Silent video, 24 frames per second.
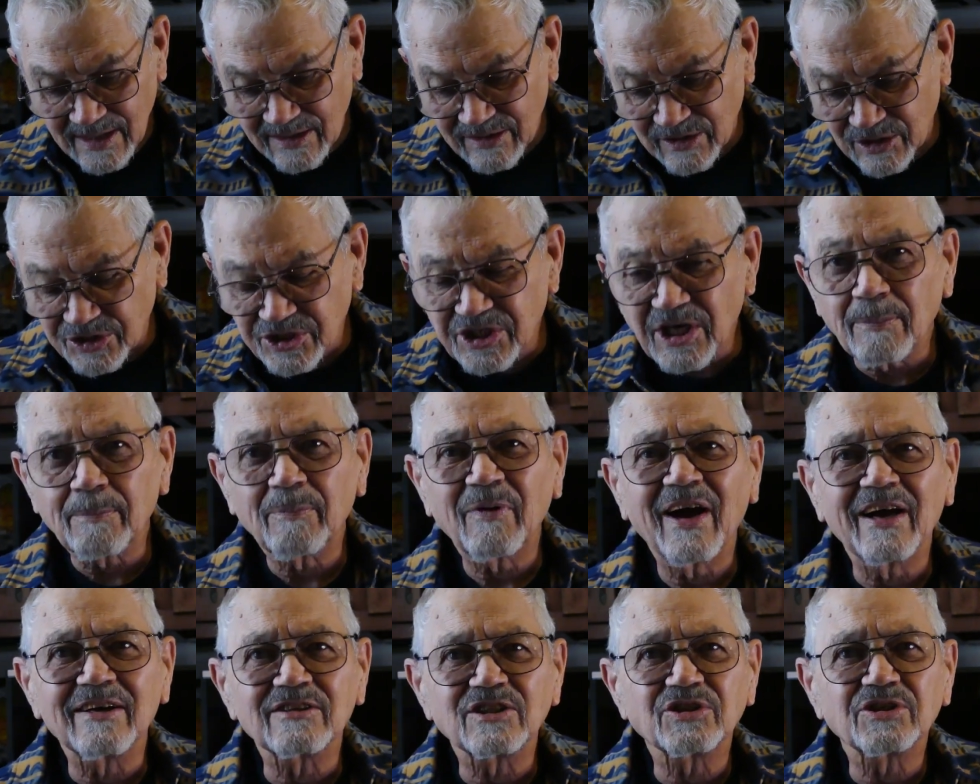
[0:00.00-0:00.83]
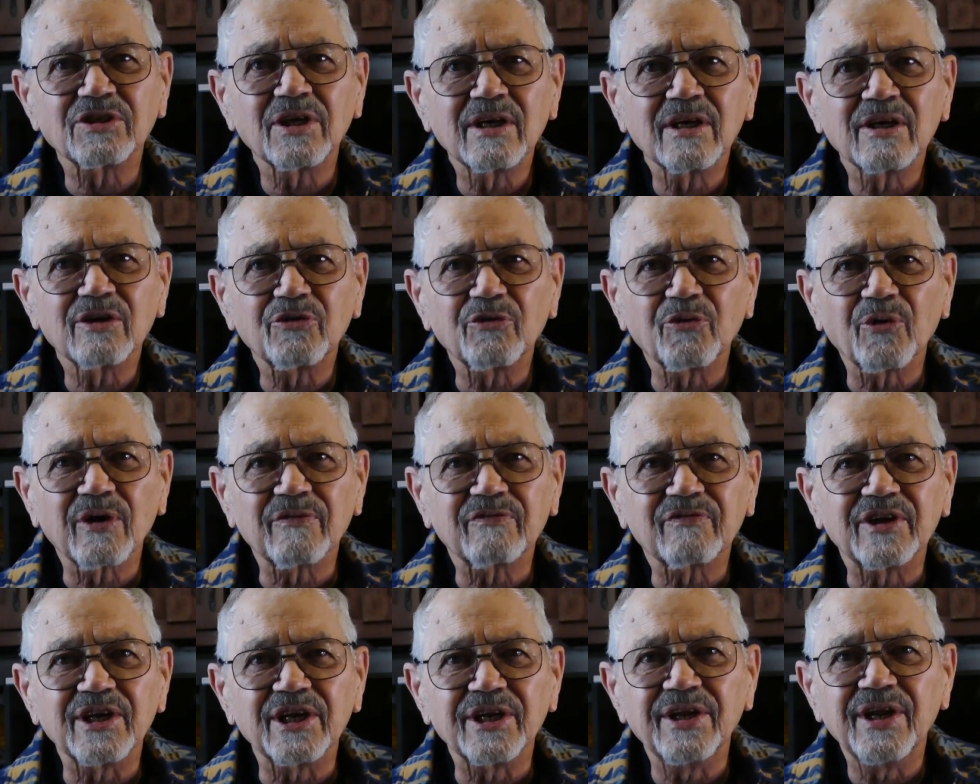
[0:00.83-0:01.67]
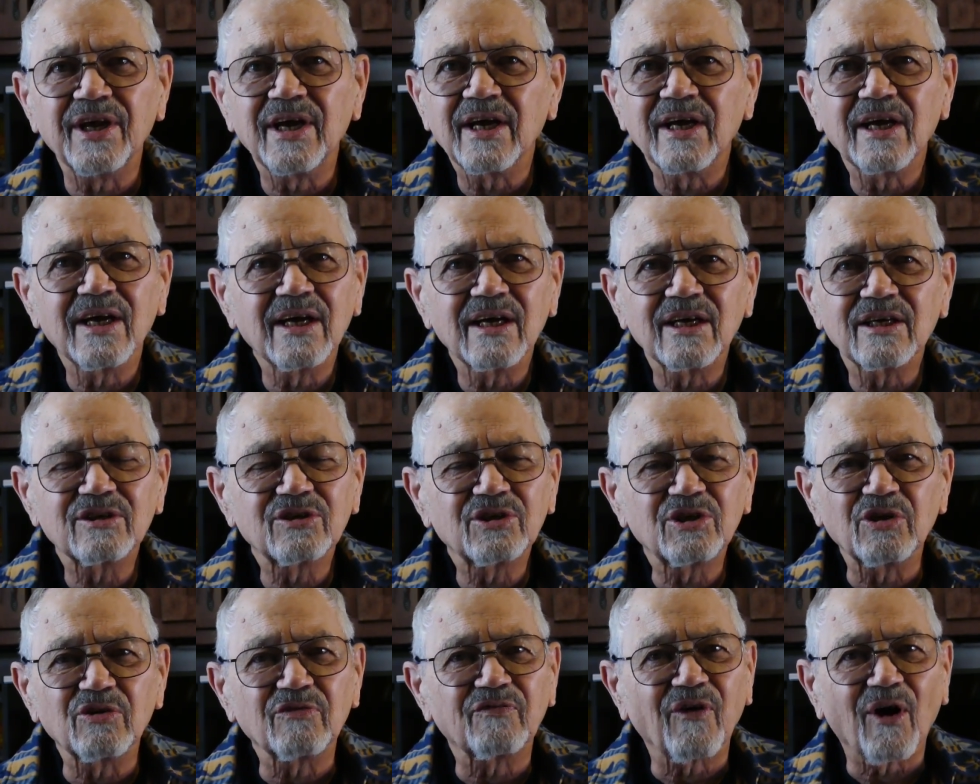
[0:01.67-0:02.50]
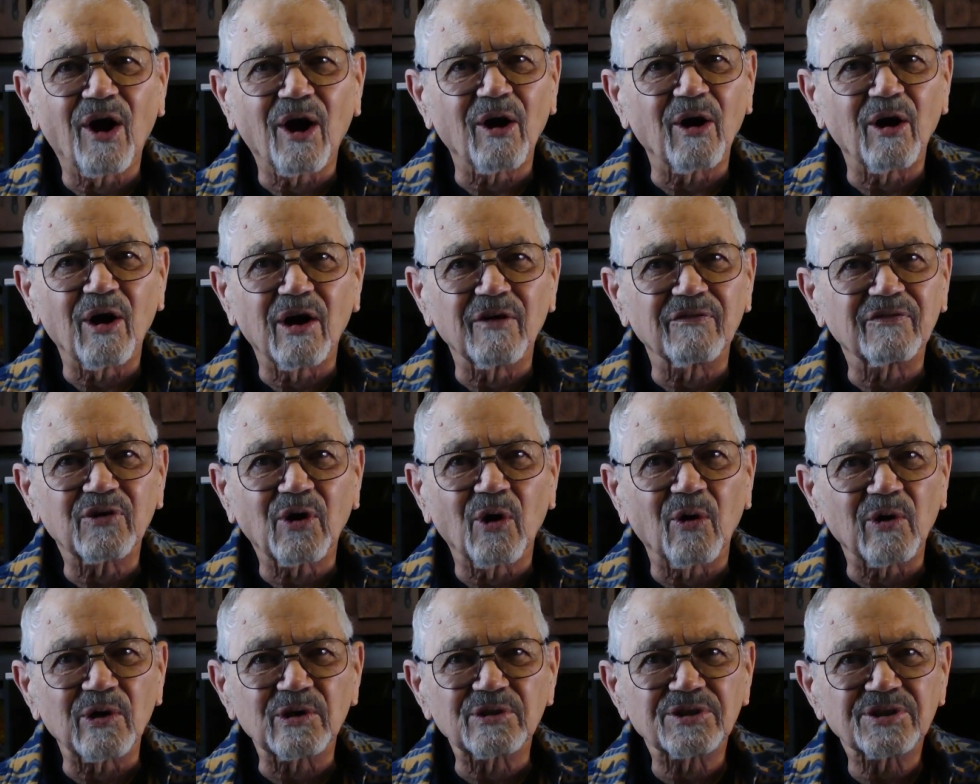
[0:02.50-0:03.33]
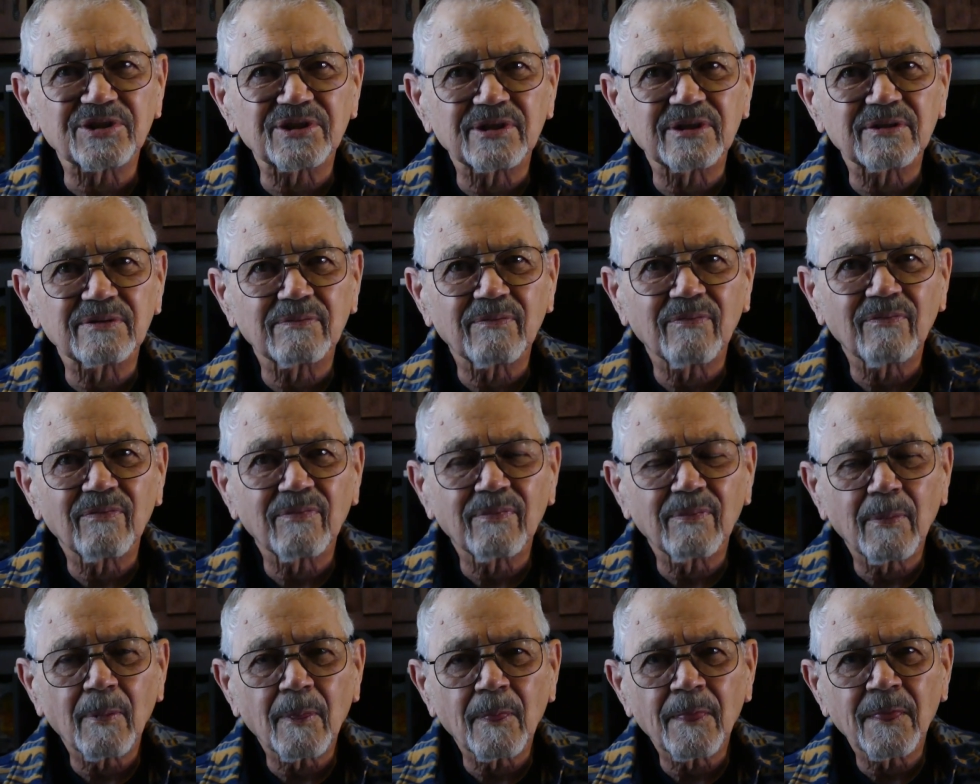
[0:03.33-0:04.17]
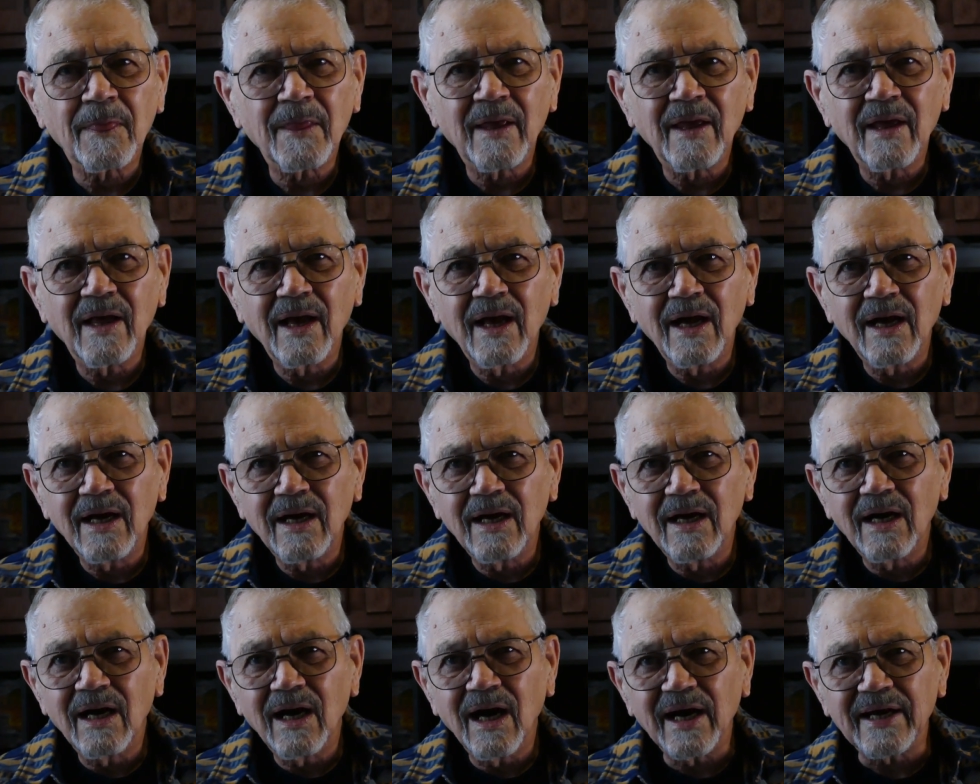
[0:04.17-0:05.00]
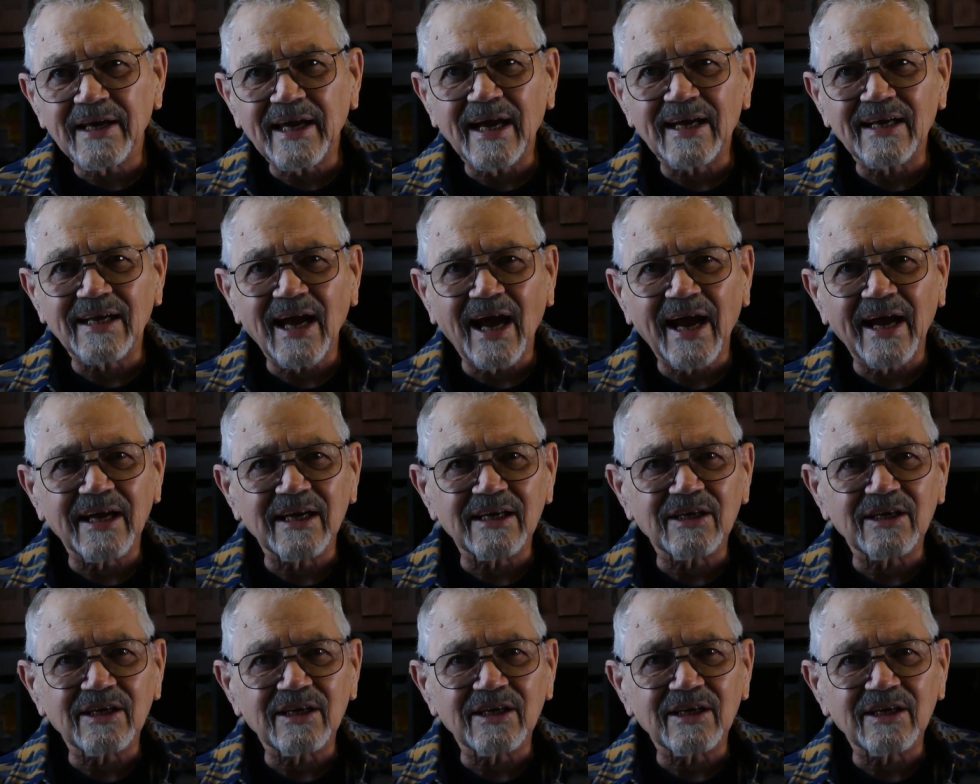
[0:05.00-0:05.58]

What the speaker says: The ship has drifted too far off course. Again, I